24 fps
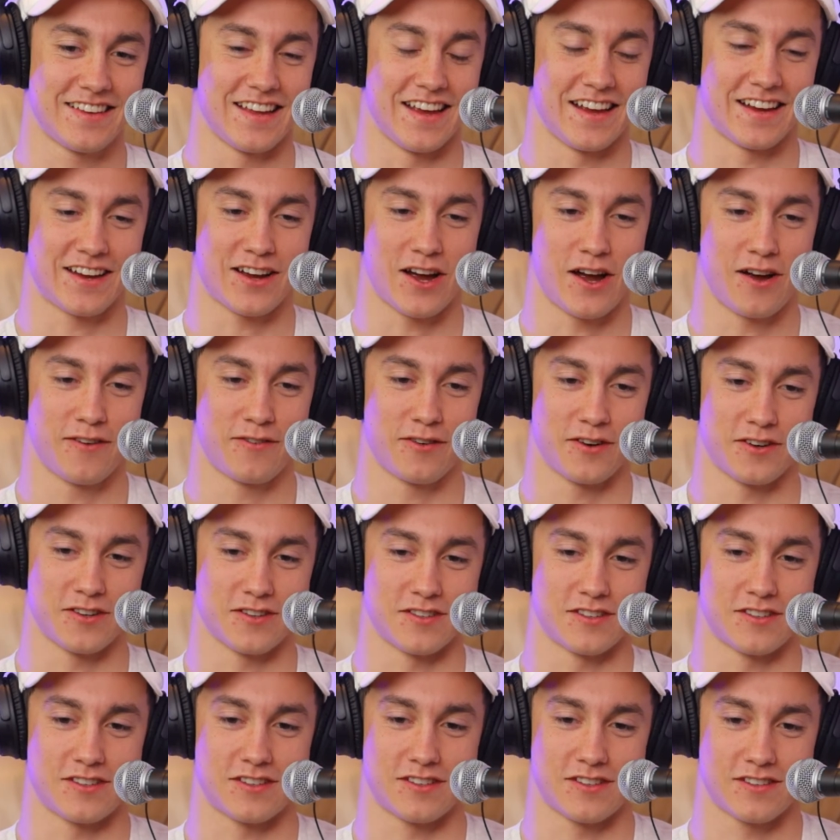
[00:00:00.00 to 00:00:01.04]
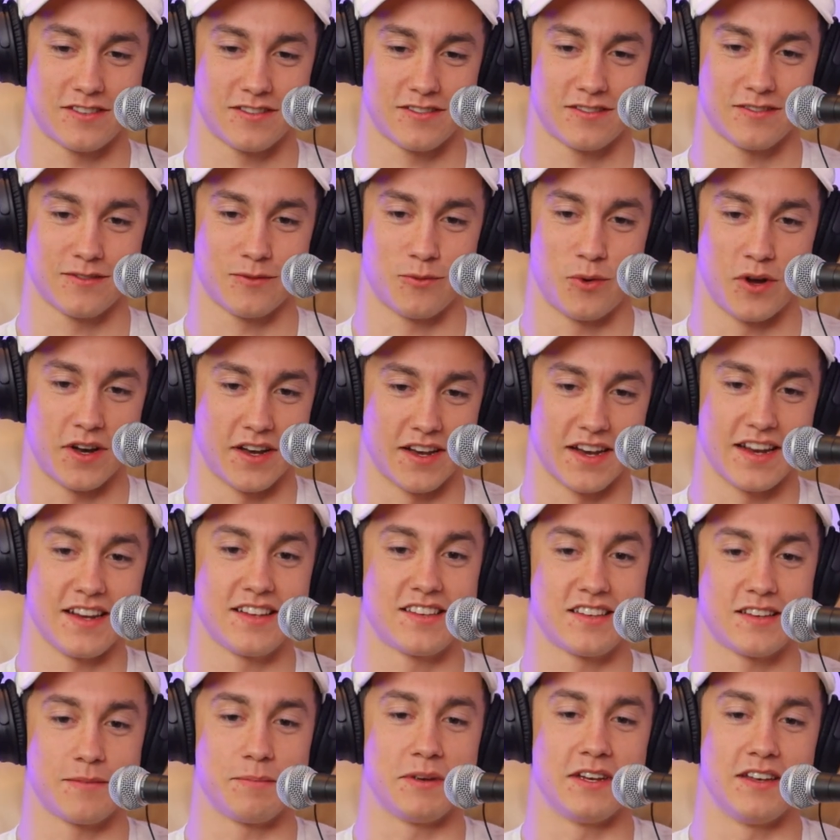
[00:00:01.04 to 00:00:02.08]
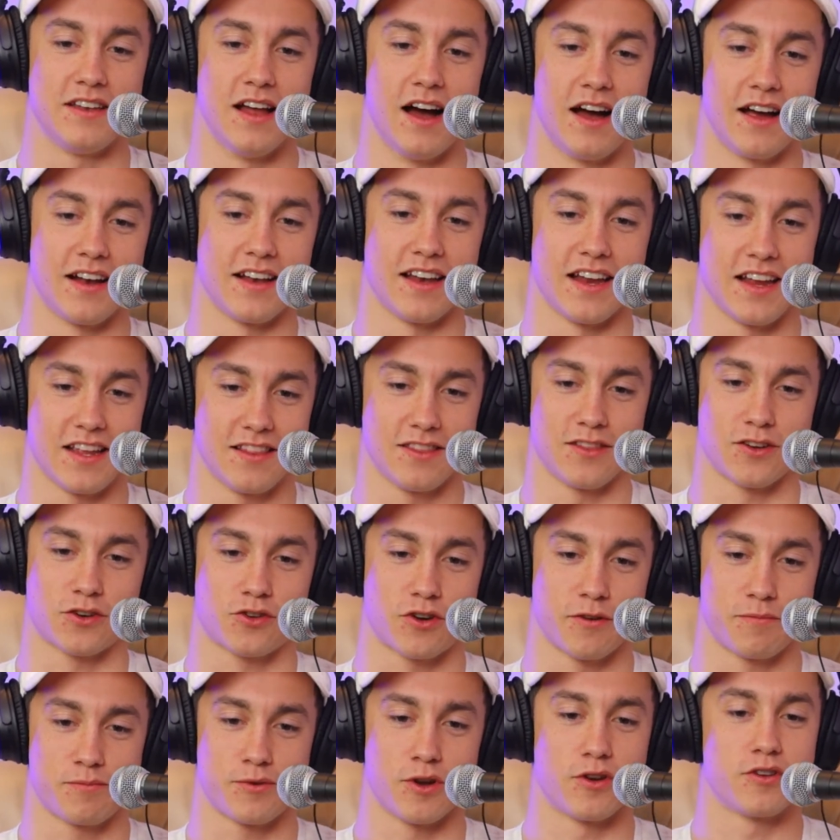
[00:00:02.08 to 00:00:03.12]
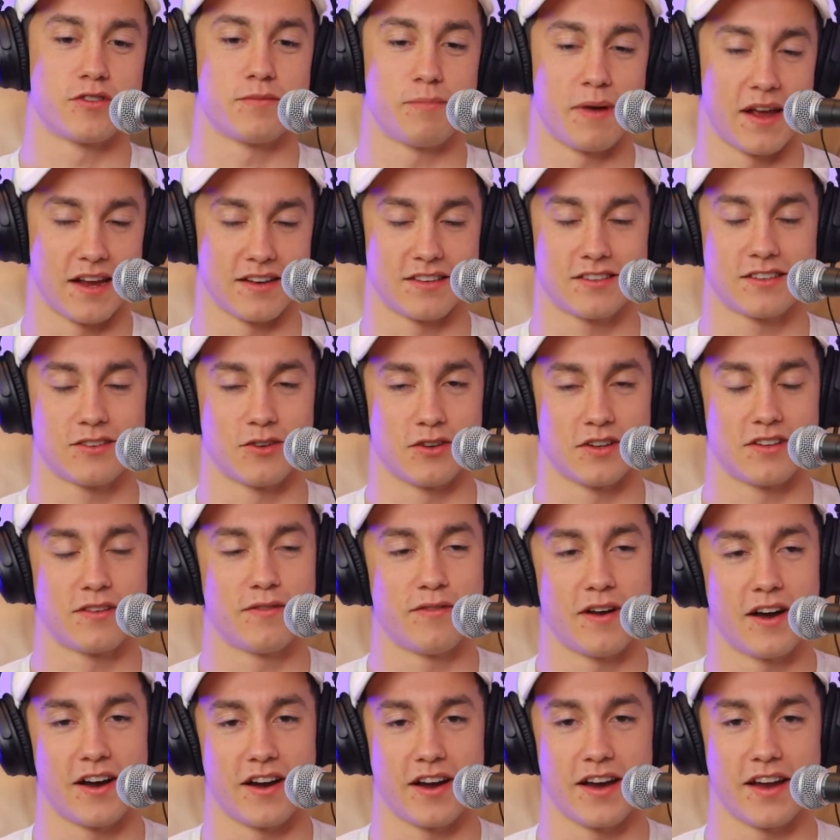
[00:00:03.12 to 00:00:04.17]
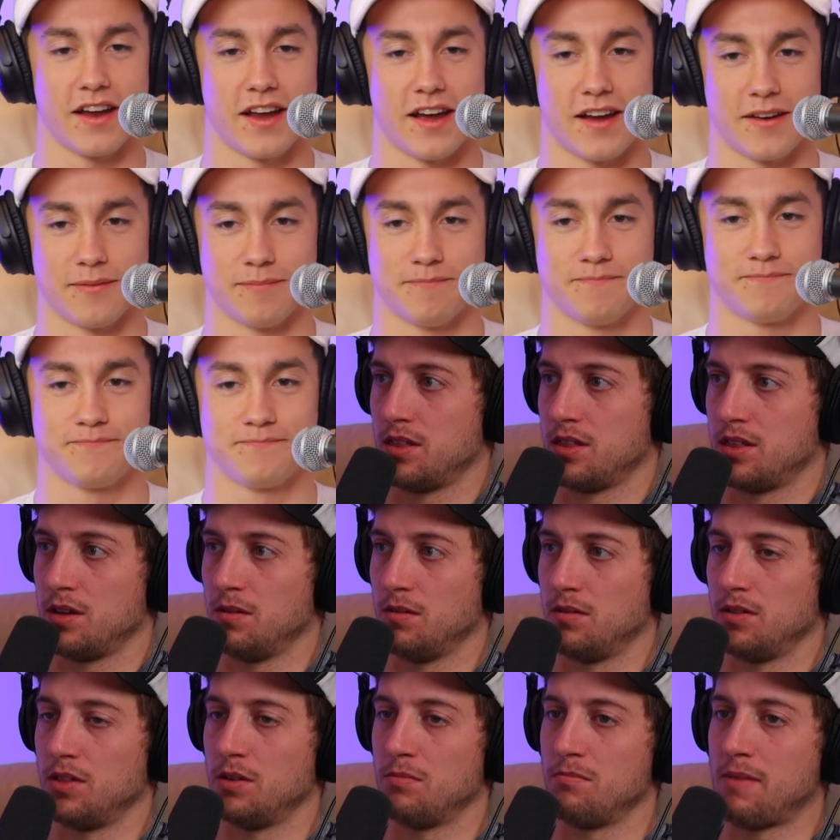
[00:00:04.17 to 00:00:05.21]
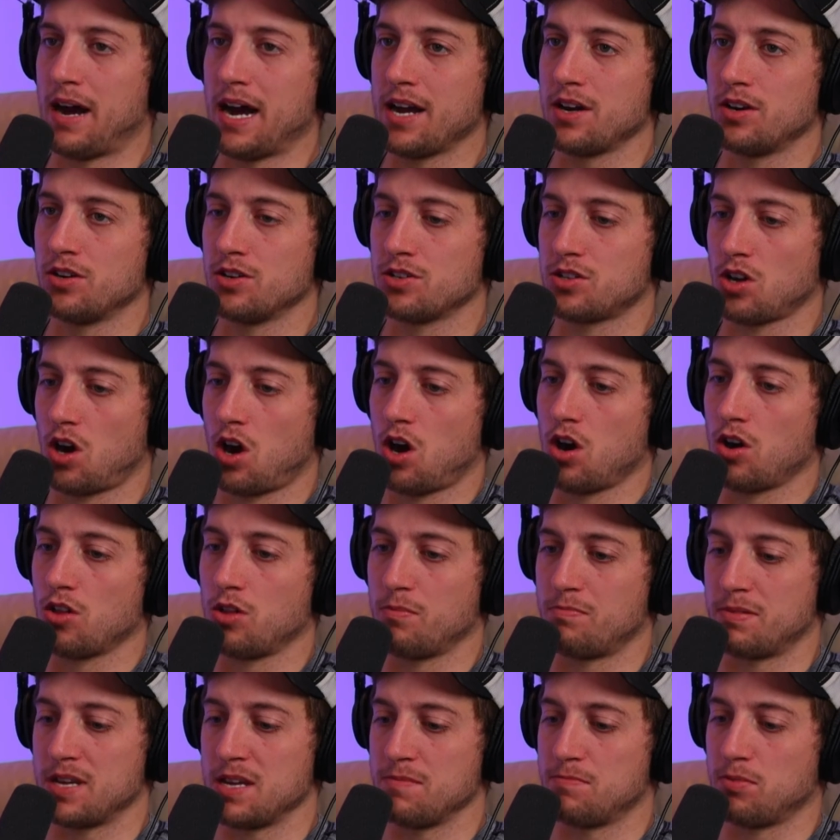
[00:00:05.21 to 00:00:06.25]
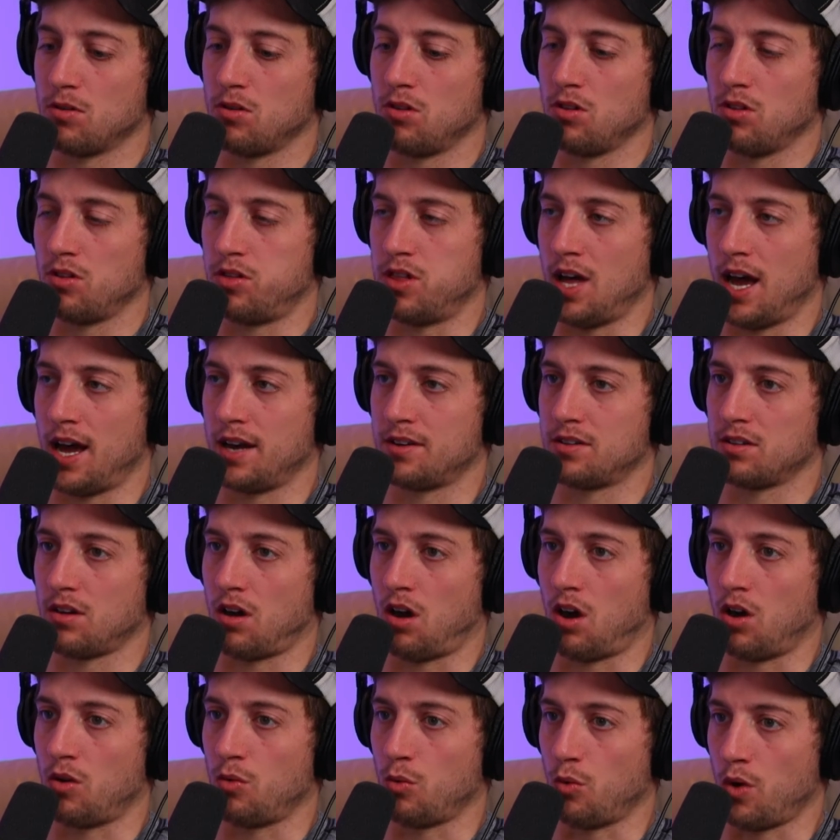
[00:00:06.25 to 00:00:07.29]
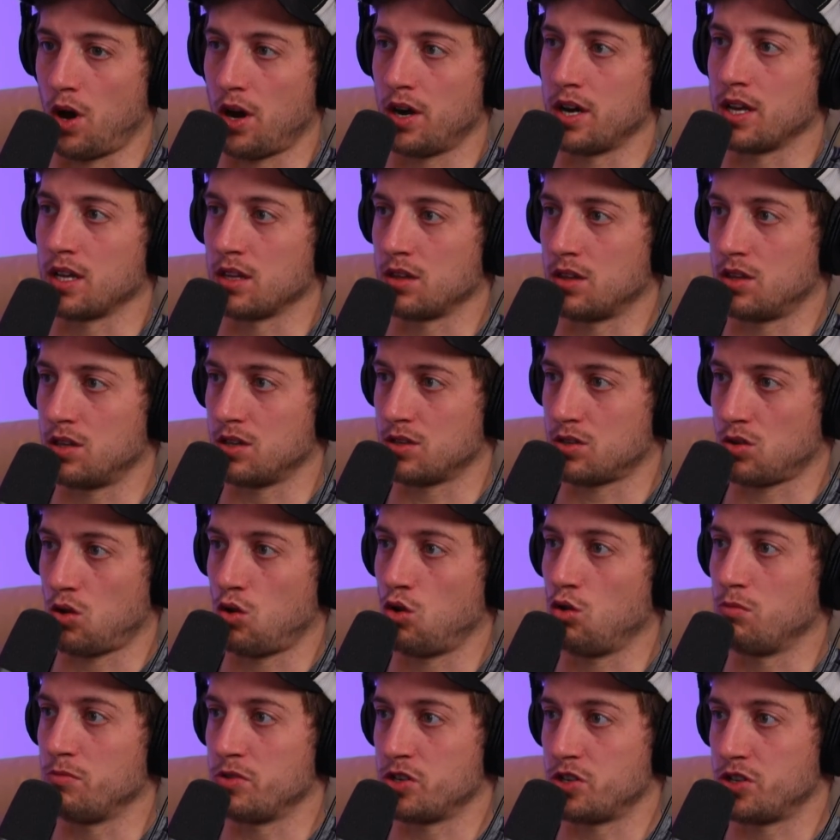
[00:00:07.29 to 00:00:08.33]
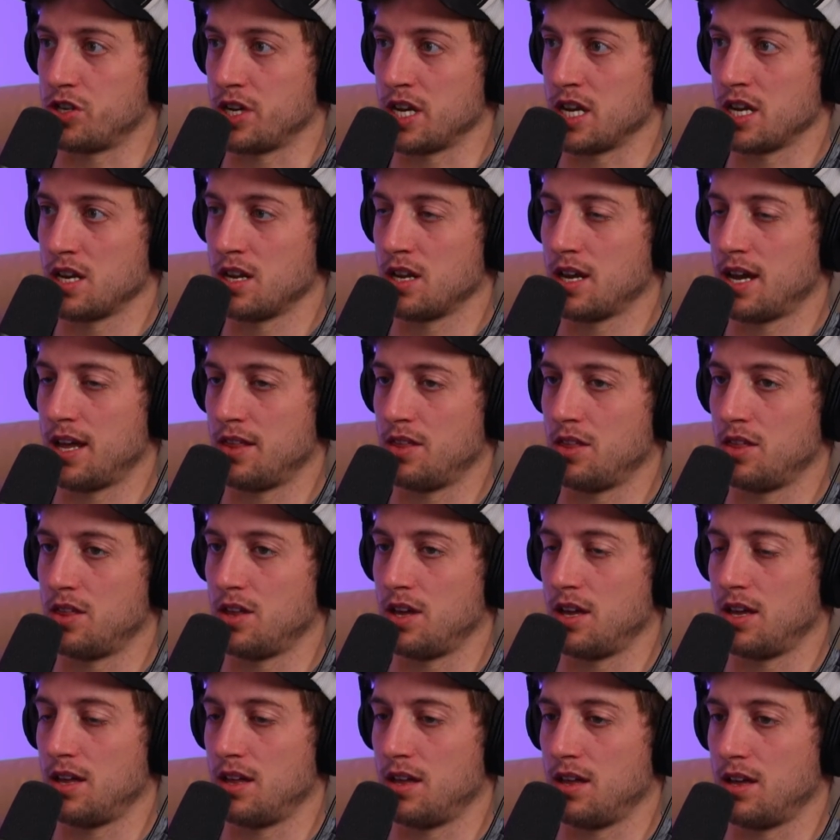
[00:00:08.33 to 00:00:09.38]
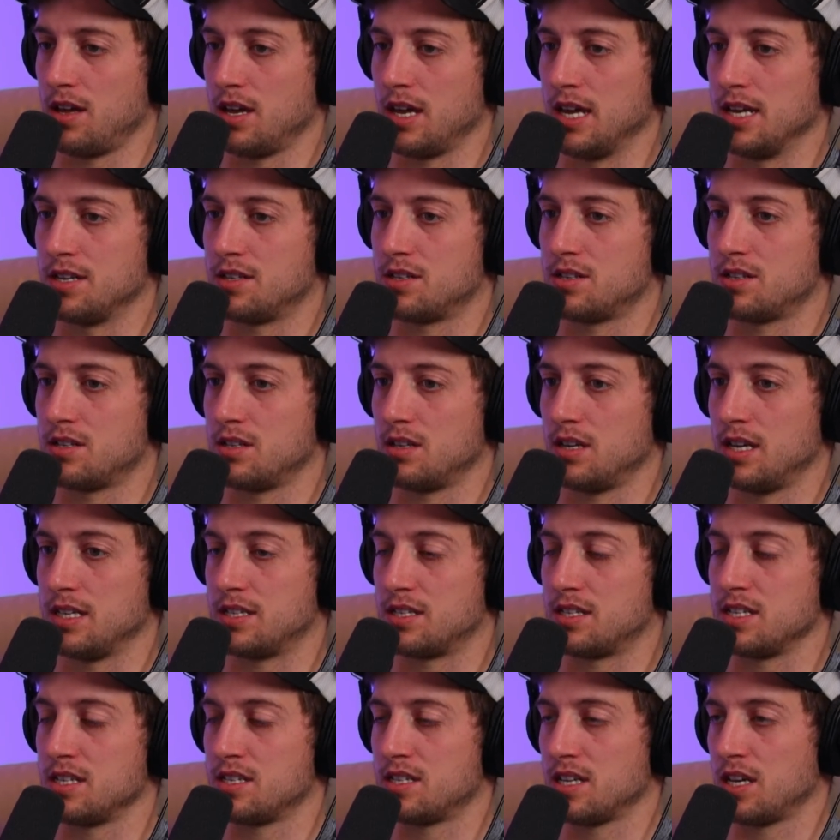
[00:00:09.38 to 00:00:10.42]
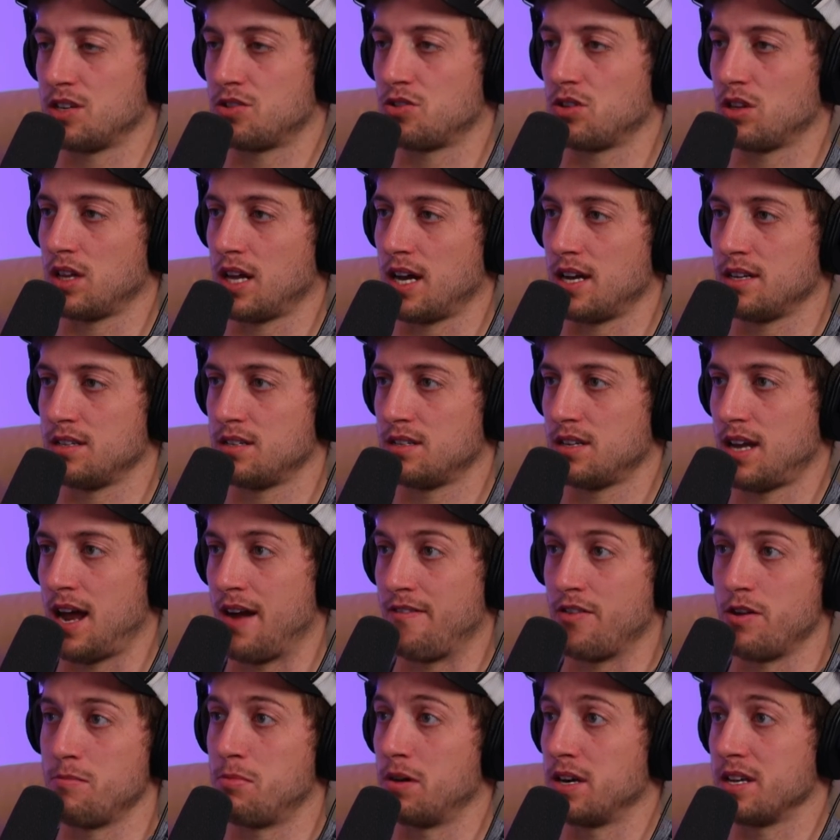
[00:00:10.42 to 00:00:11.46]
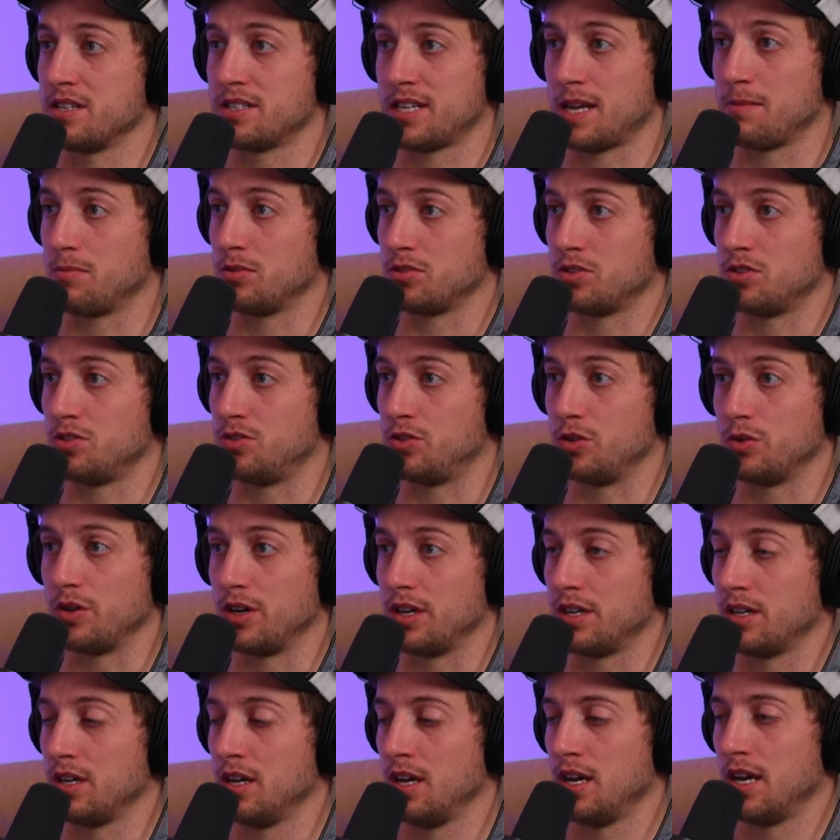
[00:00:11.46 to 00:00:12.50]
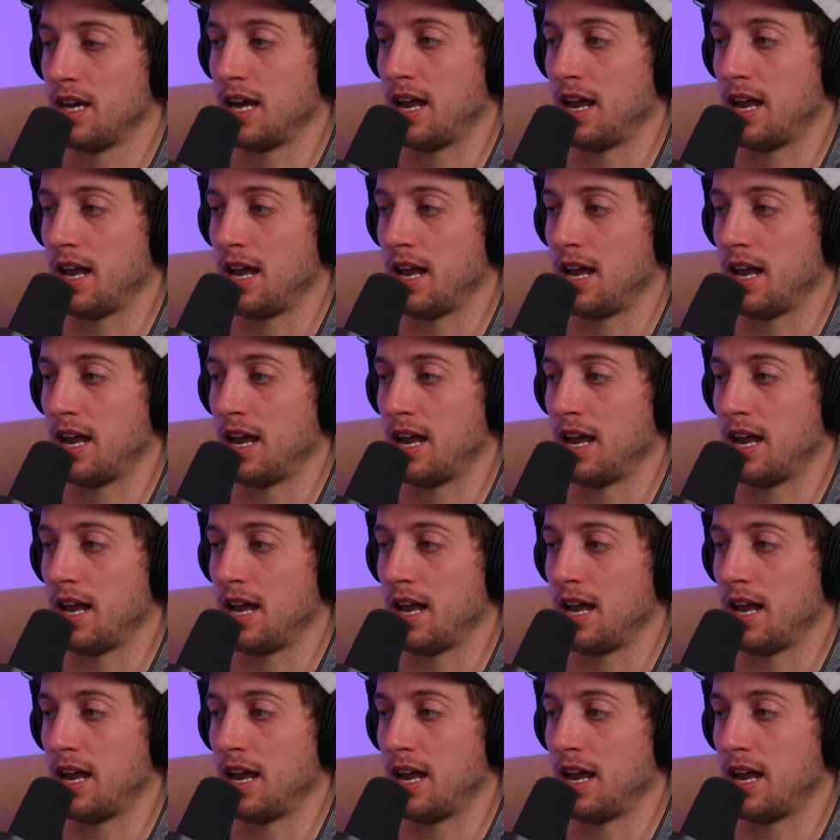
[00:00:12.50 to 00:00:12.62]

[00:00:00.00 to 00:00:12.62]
it covers what needs to be done in the crypto space. So it's very the miners are the people that are running this whole machine, and it's decentralized. Everybody's able to do it.